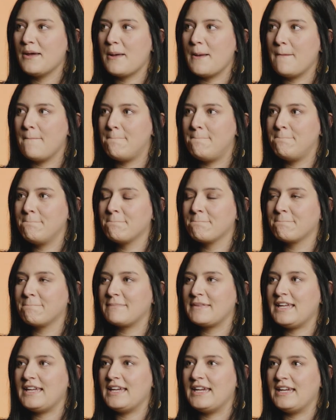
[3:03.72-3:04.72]
Um,
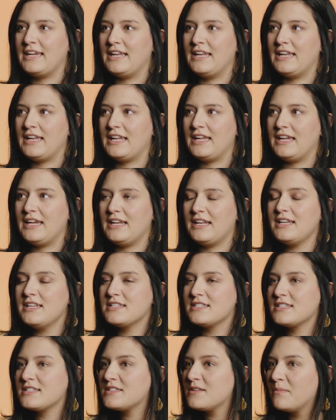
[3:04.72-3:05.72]
and it
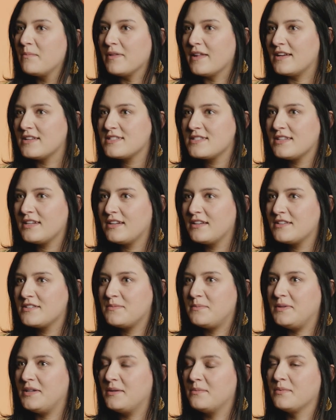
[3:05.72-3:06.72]
is, it's a blessing to
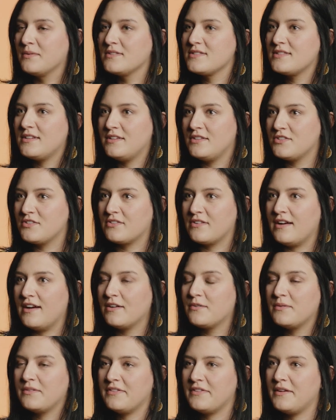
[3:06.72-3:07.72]
be able to
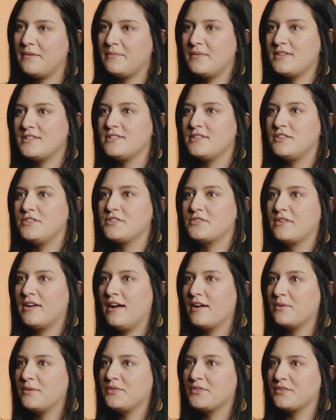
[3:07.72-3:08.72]
interact with them and to
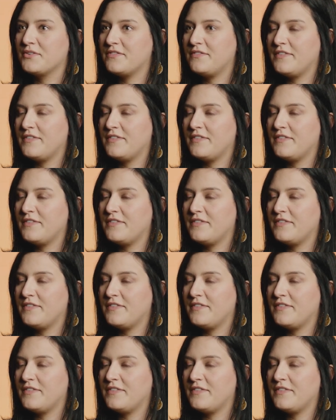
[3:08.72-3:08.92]
interact with their